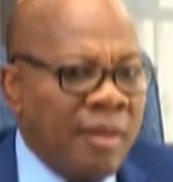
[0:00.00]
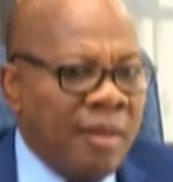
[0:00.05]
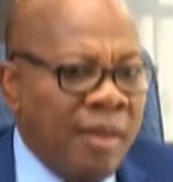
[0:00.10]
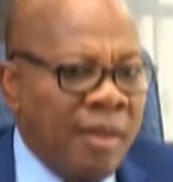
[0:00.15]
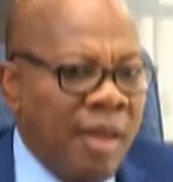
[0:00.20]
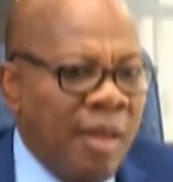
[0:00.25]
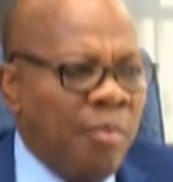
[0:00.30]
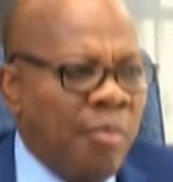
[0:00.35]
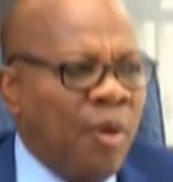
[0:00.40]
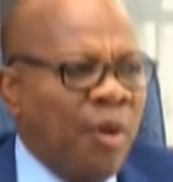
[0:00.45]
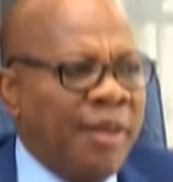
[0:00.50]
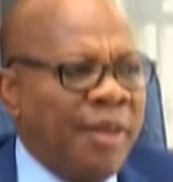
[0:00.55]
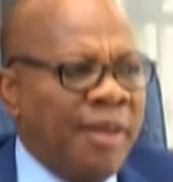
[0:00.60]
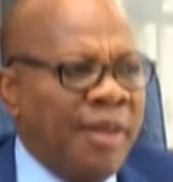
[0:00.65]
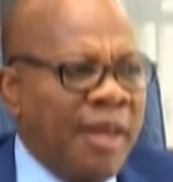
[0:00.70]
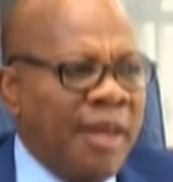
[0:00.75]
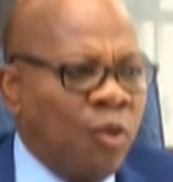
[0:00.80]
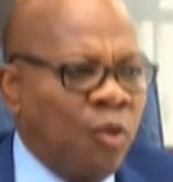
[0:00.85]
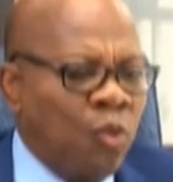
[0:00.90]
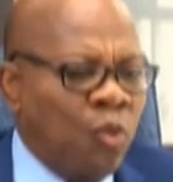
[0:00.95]
Ebonyi,
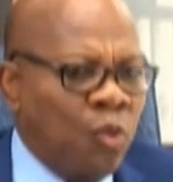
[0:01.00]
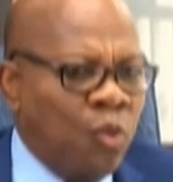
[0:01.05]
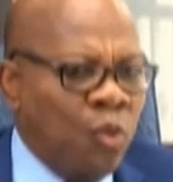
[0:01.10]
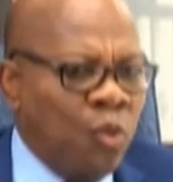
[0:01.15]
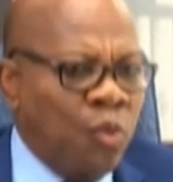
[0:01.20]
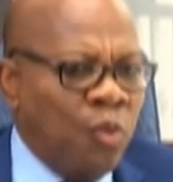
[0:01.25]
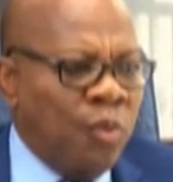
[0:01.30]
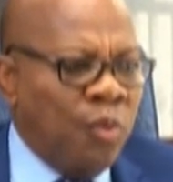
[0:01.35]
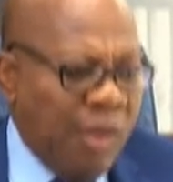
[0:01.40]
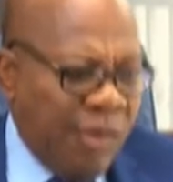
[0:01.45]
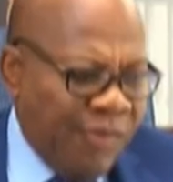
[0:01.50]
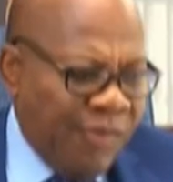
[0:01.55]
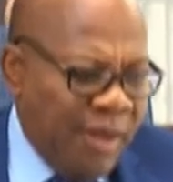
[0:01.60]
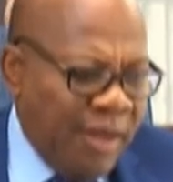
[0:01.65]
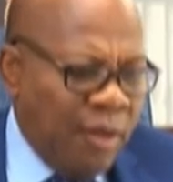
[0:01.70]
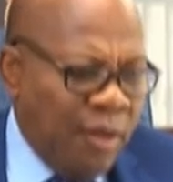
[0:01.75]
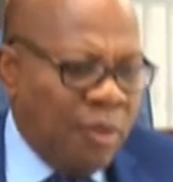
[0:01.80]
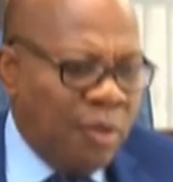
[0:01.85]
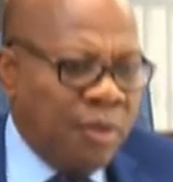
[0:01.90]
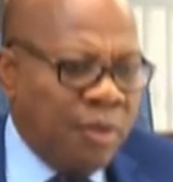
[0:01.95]
Enugu, even
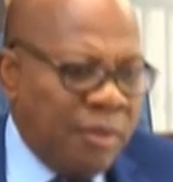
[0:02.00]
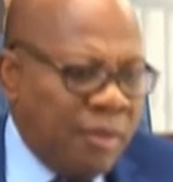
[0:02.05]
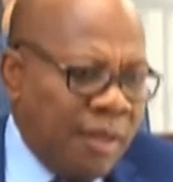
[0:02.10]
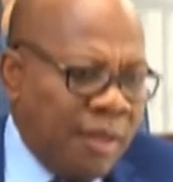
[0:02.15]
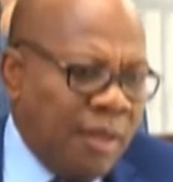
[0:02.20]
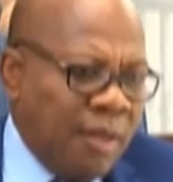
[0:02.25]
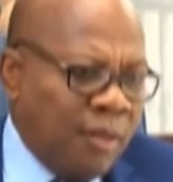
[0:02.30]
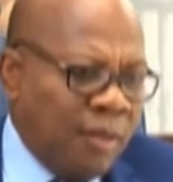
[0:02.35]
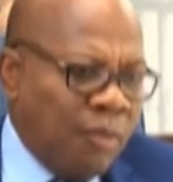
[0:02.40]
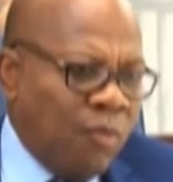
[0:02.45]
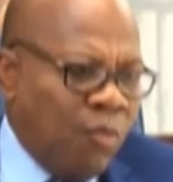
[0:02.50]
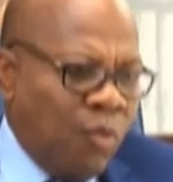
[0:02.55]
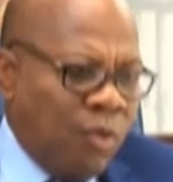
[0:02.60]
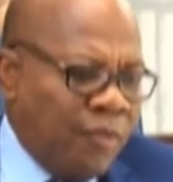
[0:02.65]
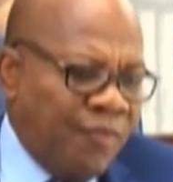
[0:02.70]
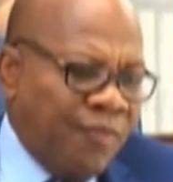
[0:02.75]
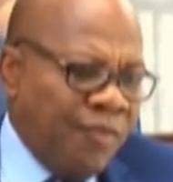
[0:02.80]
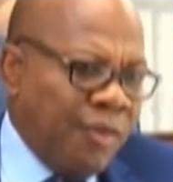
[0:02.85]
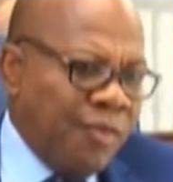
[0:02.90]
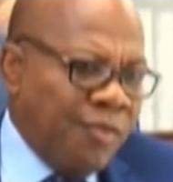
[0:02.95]
Lagos, they didn't want
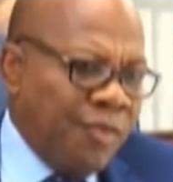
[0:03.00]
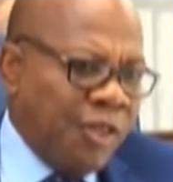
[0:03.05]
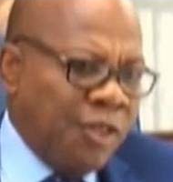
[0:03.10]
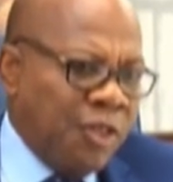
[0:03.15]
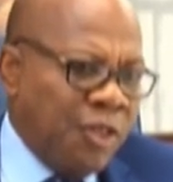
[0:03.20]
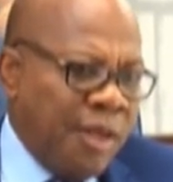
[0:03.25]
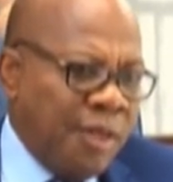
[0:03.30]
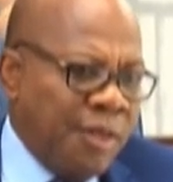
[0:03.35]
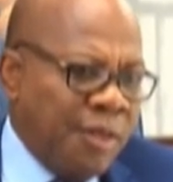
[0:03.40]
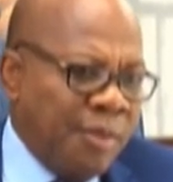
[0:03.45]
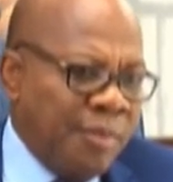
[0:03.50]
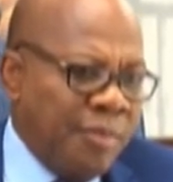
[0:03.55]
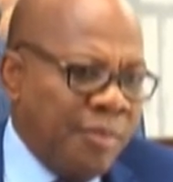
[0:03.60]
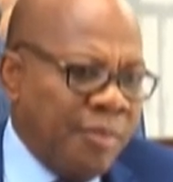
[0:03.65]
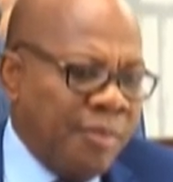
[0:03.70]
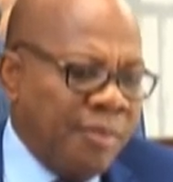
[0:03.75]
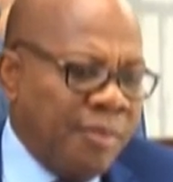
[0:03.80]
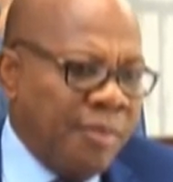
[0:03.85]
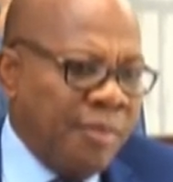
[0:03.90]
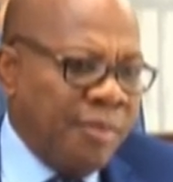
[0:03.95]
regionalism.
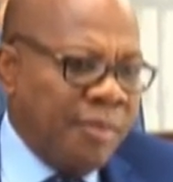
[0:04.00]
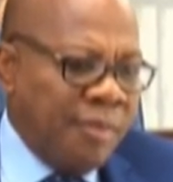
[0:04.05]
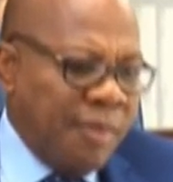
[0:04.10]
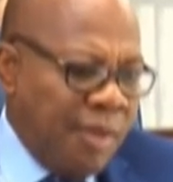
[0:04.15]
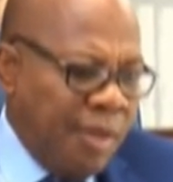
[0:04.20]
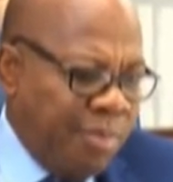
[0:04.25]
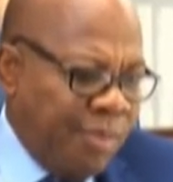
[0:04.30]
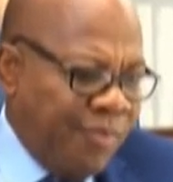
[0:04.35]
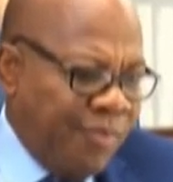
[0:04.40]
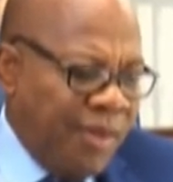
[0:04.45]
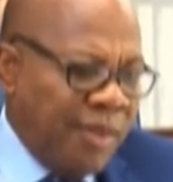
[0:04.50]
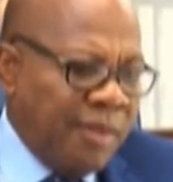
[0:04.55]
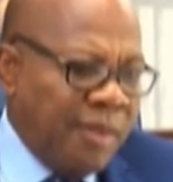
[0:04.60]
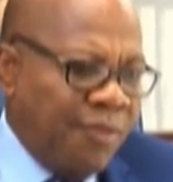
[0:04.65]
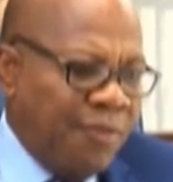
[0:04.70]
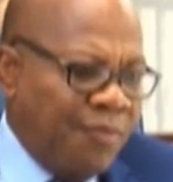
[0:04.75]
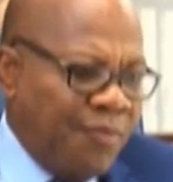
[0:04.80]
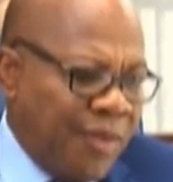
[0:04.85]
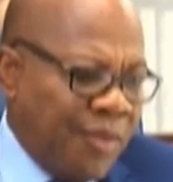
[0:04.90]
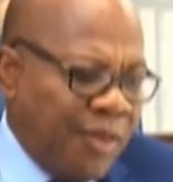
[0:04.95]
They preferred the
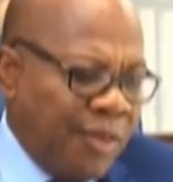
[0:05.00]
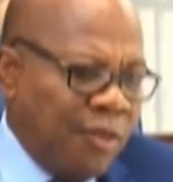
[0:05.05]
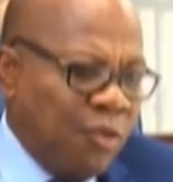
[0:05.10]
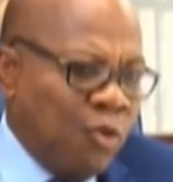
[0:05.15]
federating